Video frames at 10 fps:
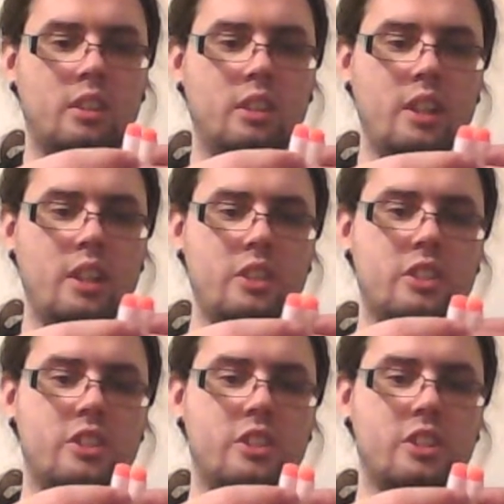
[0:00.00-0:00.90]
Yeah, it's
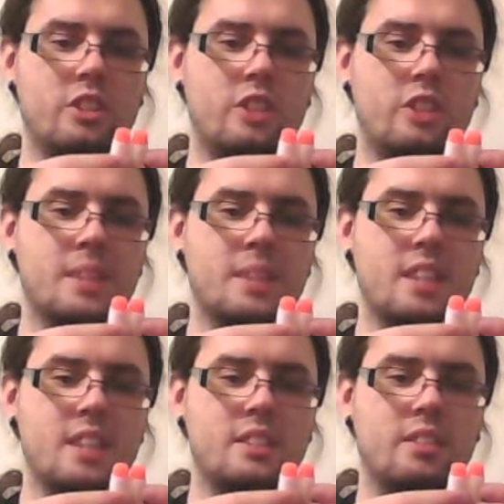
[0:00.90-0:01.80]
still the same size
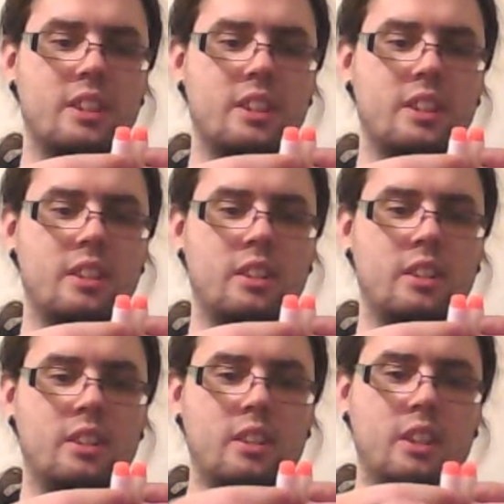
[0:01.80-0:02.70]
and everything.
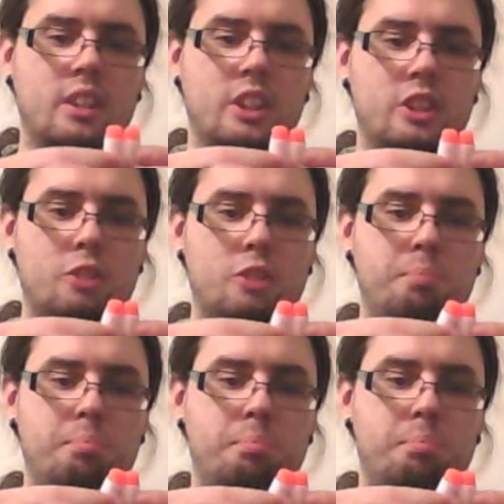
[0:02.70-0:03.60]
It's just
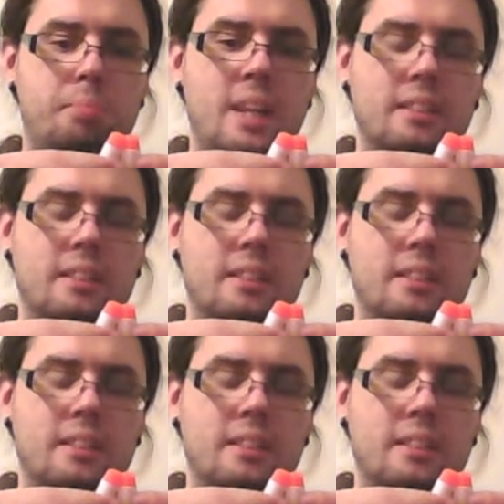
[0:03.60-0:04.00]
bent.